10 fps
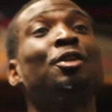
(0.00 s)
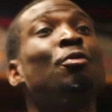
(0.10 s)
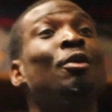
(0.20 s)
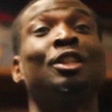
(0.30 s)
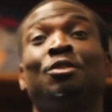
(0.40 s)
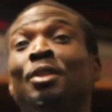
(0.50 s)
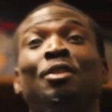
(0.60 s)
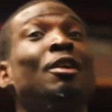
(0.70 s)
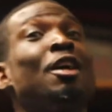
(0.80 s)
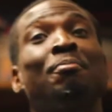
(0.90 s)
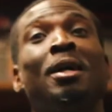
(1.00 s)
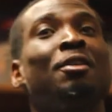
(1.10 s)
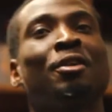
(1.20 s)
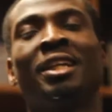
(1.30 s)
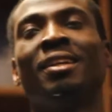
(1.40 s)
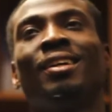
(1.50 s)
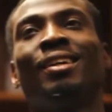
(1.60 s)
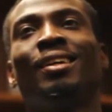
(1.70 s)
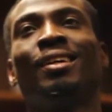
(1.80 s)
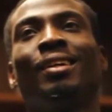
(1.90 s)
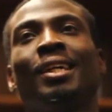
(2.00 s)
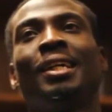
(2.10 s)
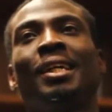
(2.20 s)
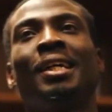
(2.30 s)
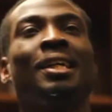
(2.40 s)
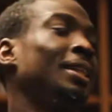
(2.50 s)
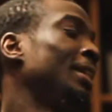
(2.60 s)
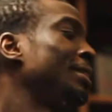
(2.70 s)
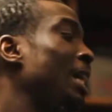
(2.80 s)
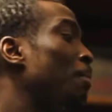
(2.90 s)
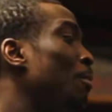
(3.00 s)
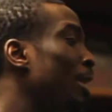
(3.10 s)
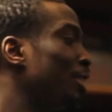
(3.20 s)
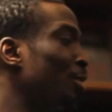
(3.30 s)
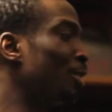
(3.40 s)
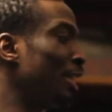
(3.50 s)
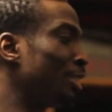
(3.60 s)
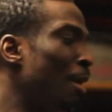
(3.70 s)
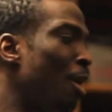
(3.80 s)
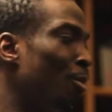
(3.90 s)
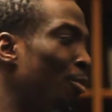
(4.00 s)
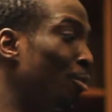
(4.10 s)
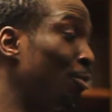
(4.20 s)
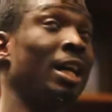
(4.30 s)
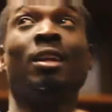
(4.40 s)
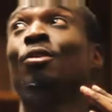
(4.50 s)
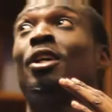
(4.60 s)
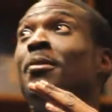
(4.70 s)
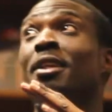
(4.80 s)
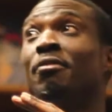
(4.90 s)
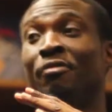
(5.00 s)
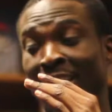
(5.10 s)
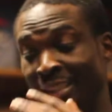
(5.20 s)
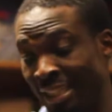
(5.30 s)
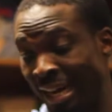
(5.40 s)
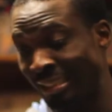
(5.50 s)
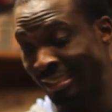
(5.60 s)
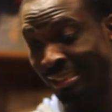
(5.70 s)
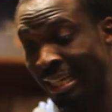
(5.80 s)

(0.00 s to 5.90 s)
one is spinning around my noggin. Tap on my shoulder, it's my uncle. Can't look him in the face, there at his